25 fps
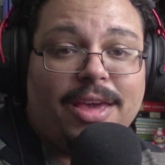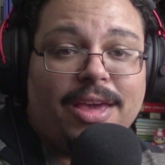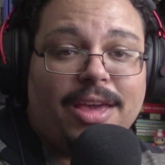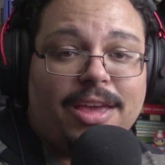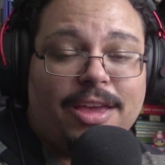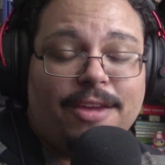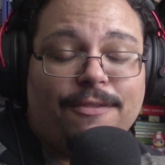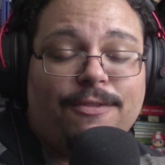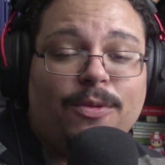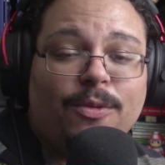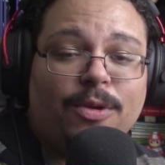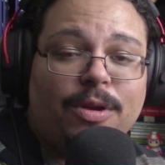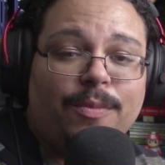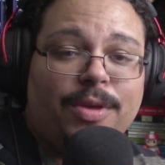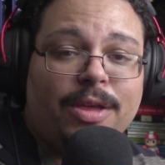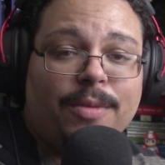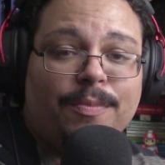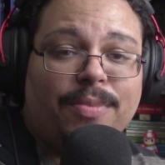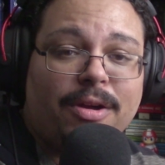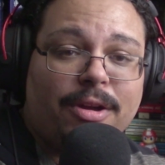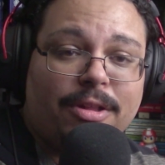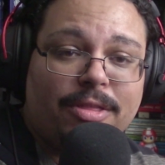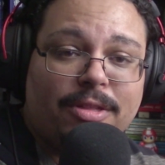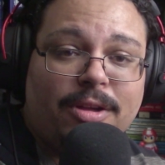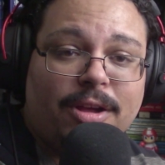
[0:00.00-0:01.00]
If you want to be a
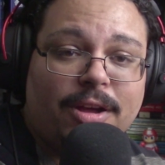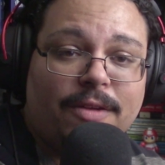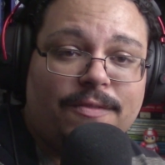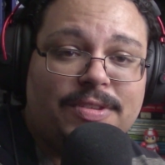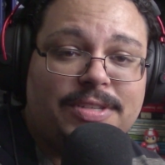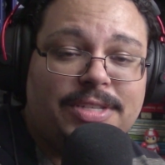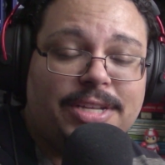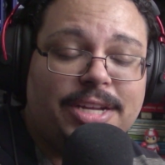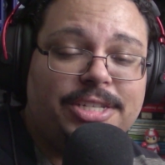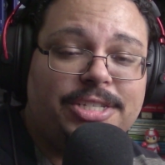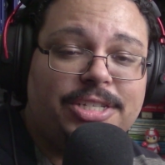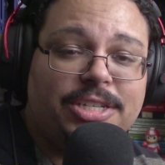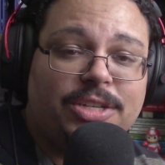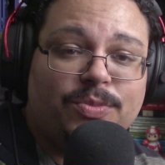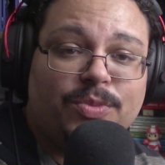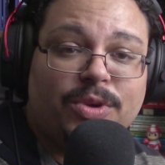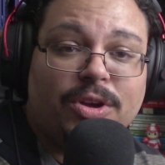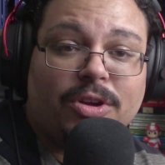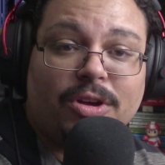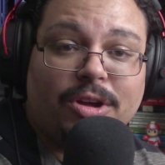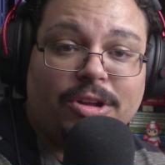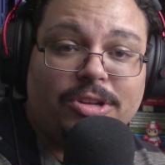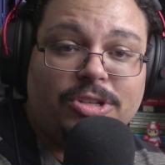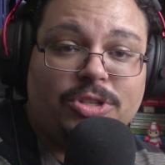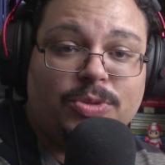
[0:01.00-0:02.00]
part of the conversation,
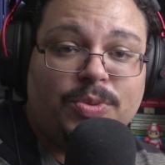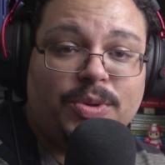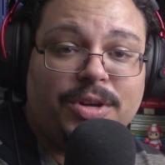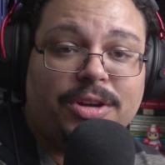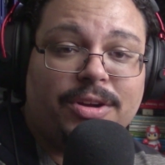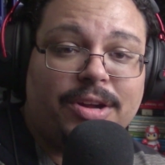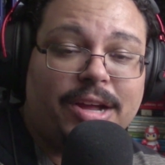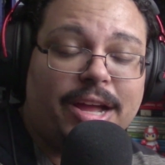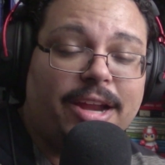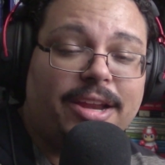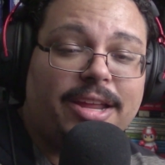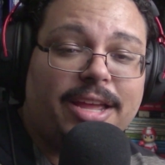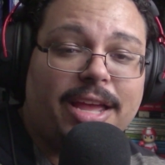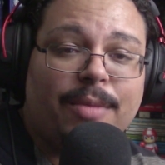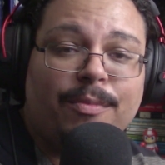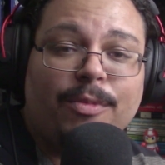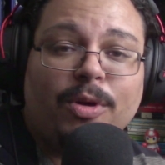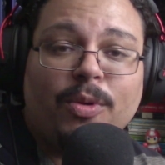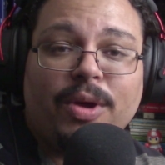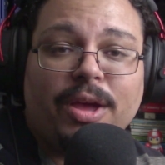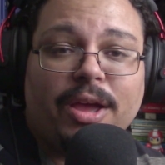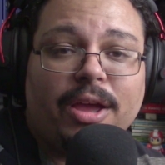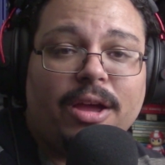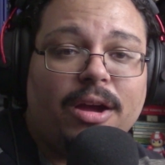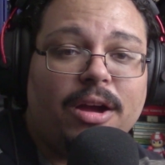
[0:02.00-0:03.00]
we're on Twitter at
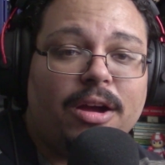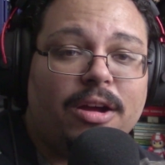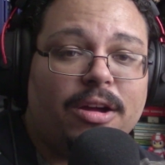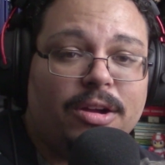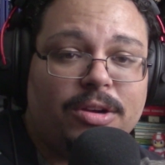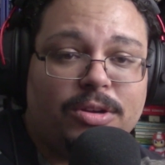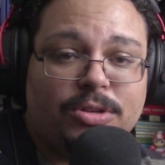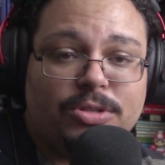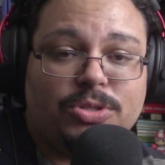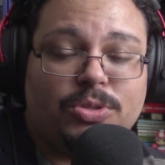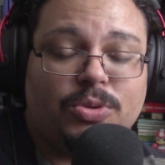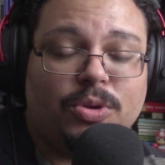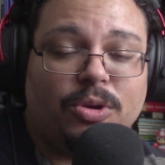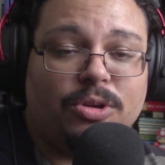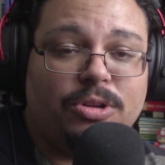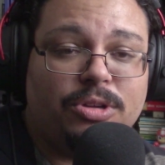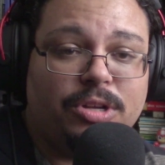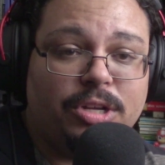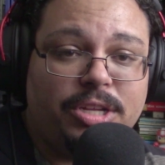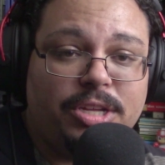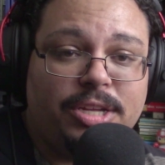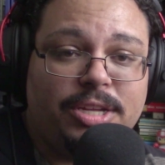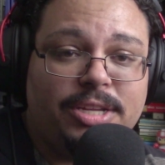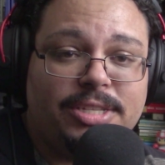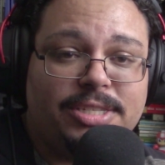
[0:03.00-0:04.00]

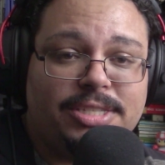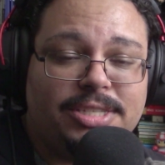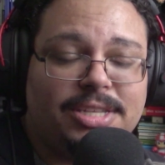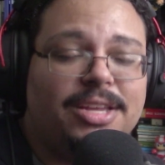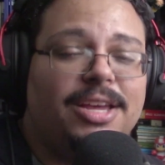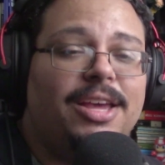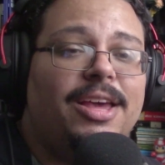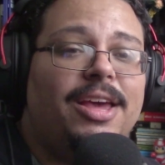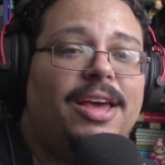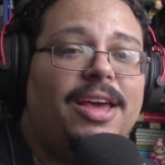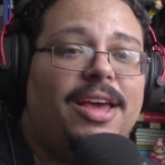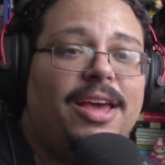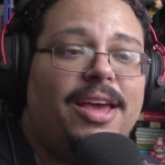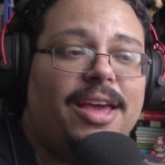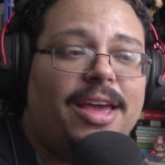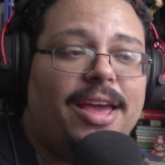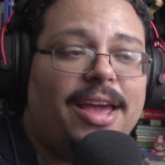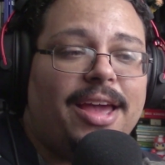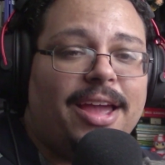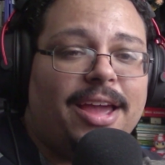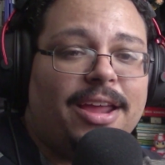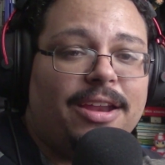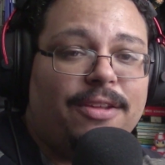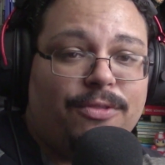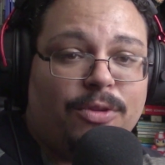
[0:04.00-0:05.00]
MOAR_cookies.
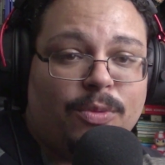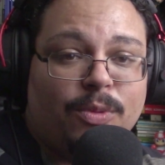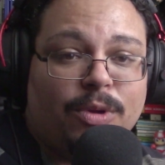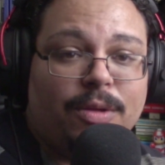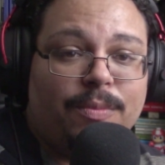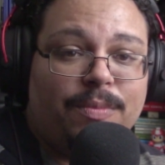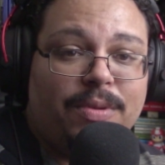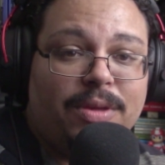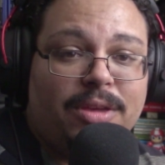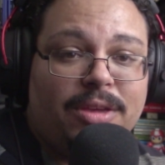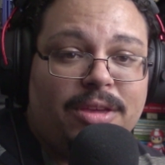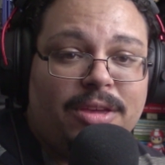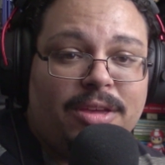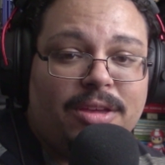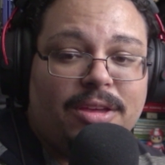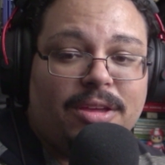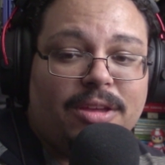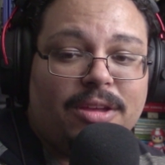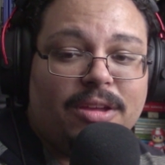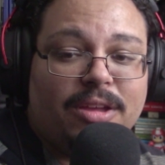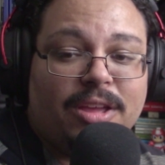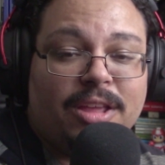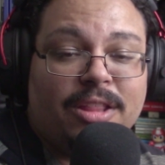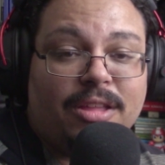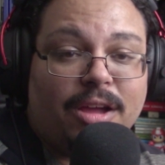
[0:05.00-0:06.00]
And if you want to be
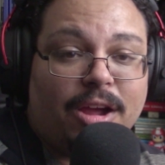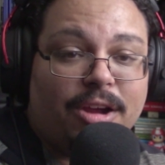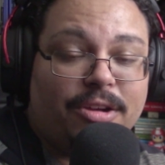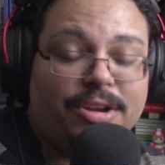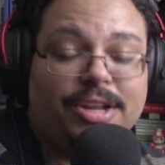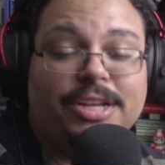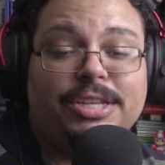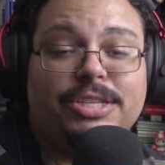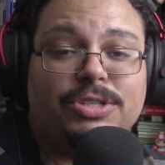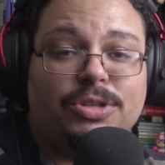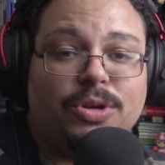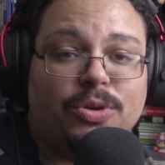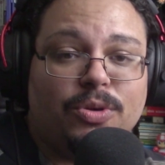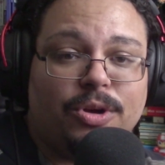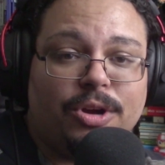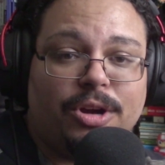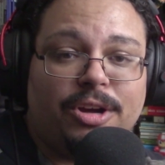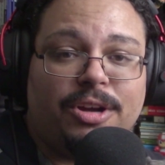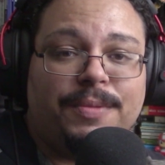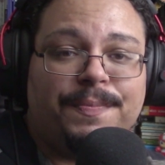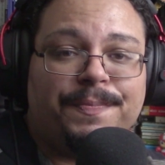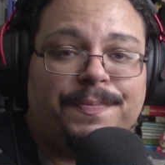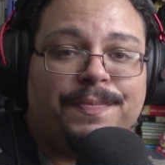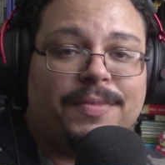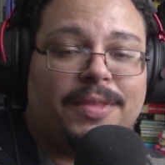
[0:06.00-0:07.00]
in our
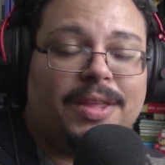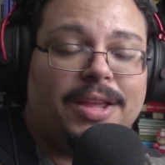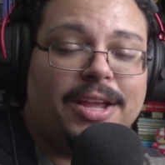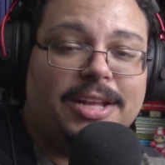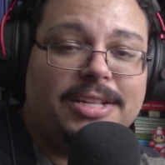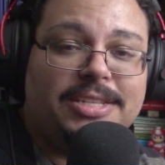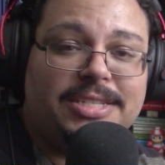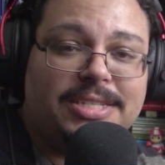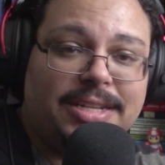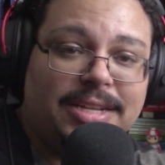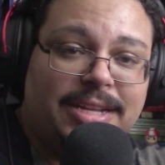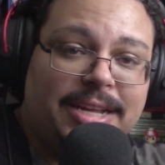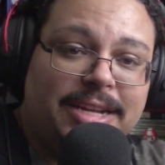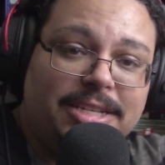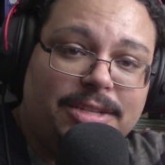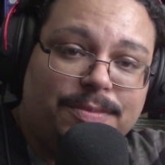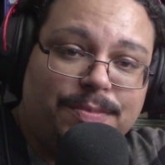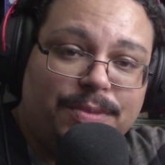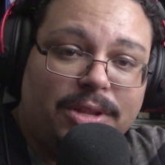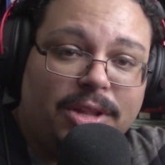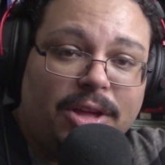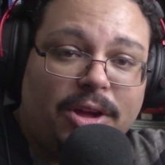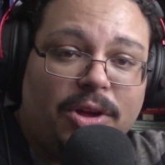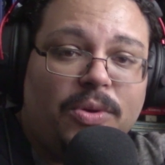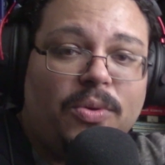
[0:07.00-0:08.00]
Discord, it's linked
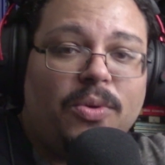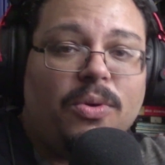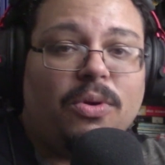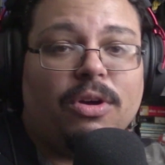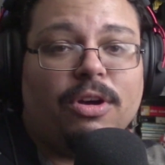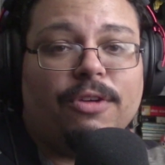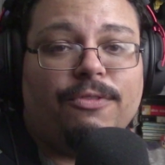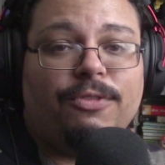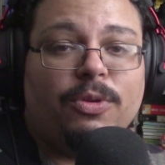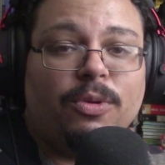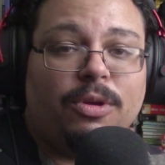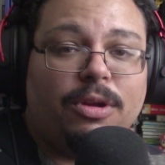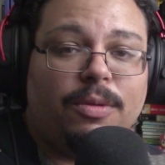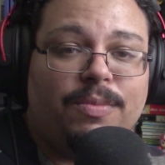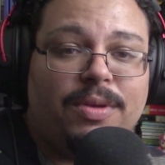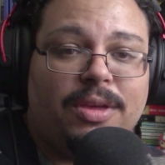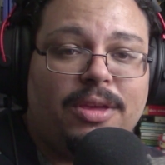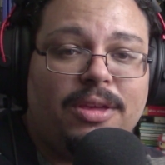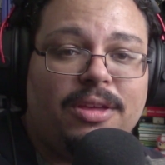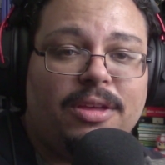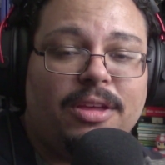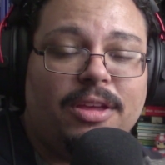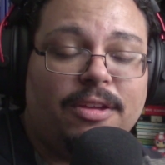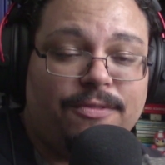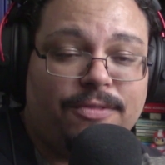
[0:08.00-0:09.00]
below. Or if
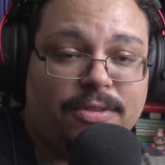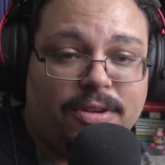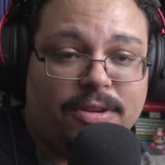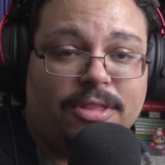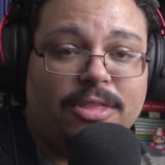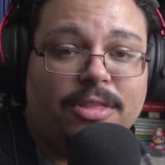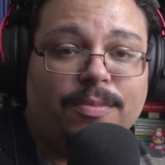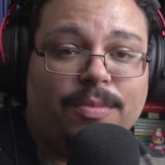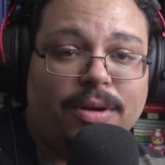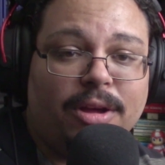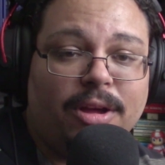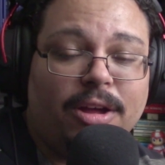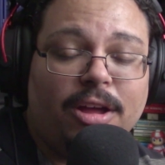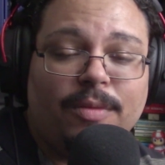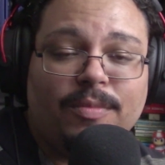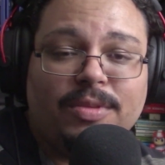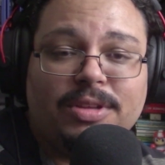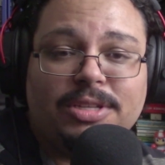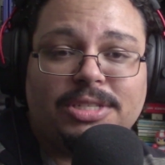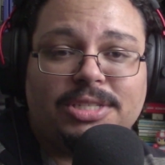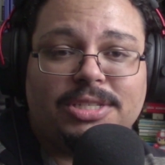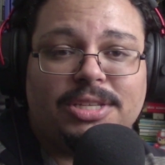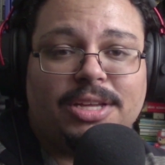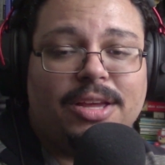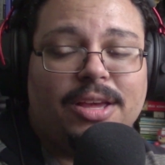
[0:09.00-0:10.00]
you're in the
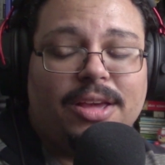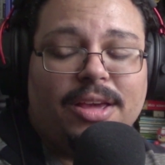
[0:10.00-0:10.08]
Bahamas,